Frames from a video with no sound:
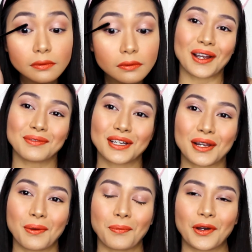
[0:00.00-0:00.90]
I'm
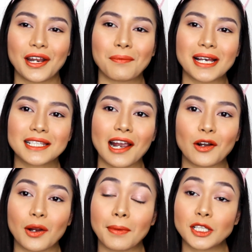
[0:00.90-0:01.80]
done putting
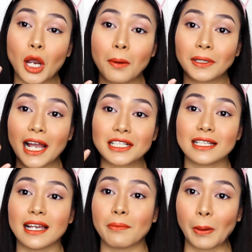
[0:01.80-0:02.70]
mascara on my top
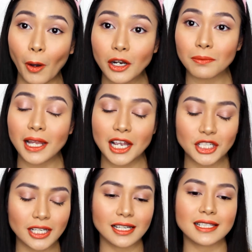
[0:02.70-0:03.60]
lashes and my bottom
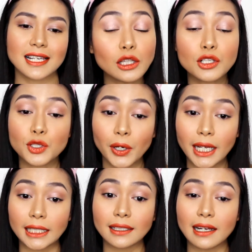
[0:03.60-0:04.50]
lashes. It looks
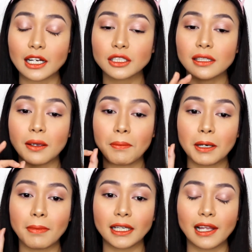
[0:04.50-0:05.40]
great. It actually
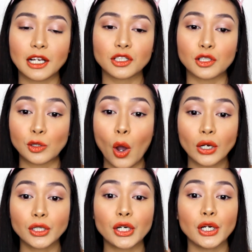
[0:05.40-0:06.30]
made my lashes
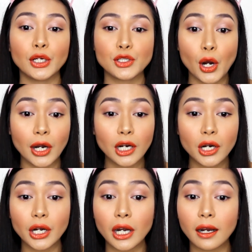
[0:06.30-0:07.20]
longer,
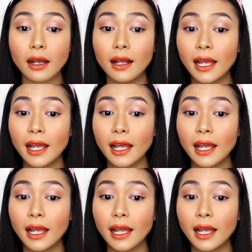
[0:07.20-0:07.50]
darker.